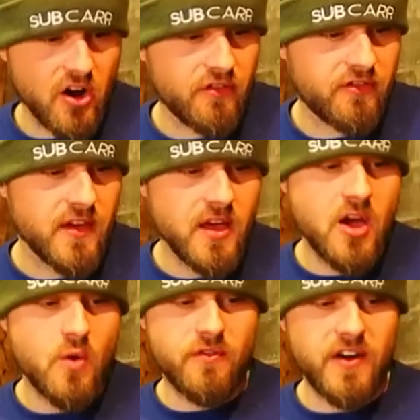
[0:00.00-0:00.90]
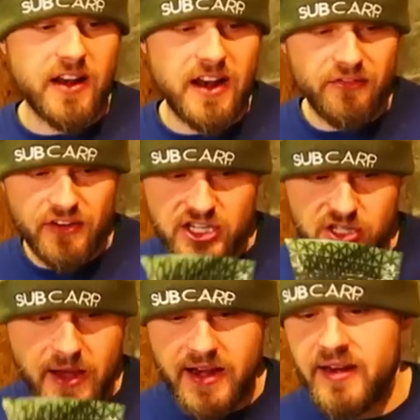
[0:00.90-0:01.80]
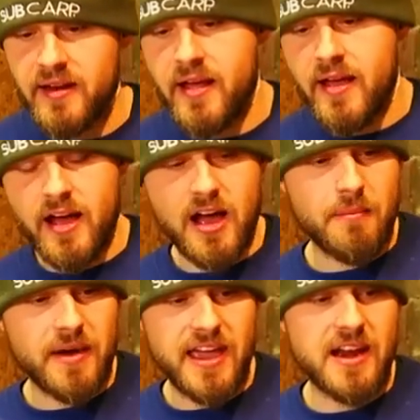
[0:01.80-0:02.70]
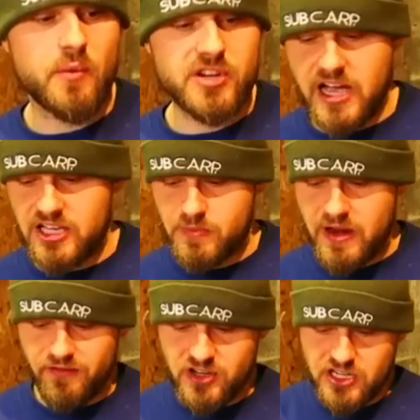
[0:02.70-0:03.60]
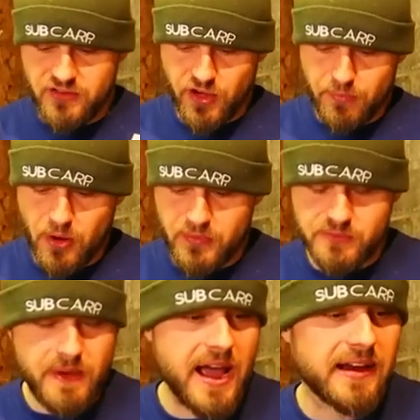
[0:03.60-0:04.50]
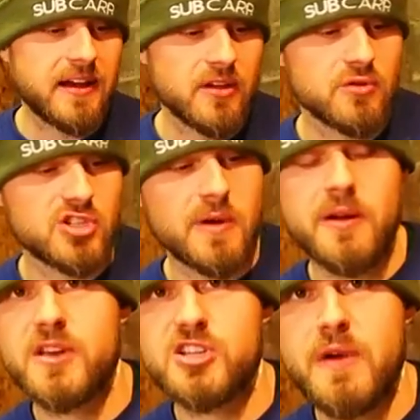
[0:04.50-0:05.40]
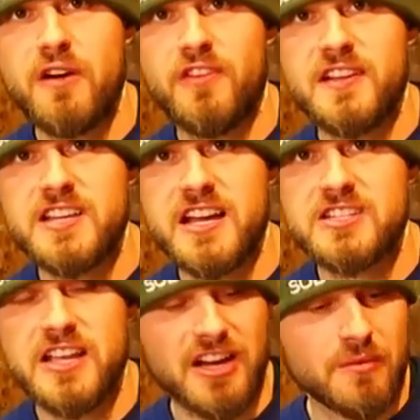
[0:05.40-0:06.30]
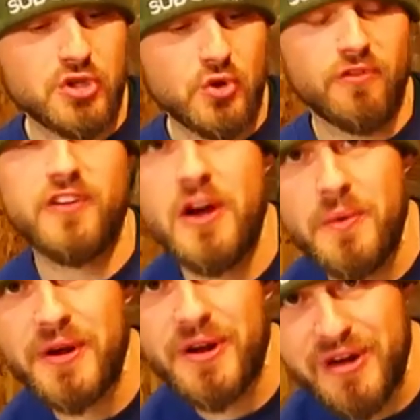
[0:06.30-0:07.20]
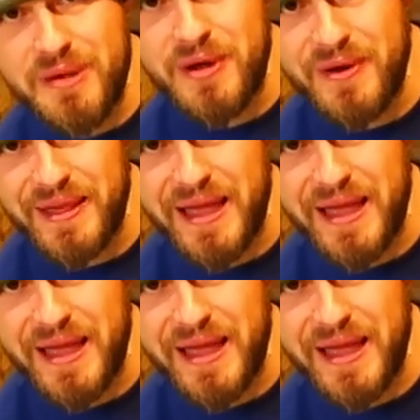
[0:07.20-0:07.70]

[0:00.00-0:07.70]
off with our lovely smelling. Again, I wish I had smell-o-vision. If I pop this bag now, you'd smell them. They smell fantastic, and I'm sure Theo will agree behind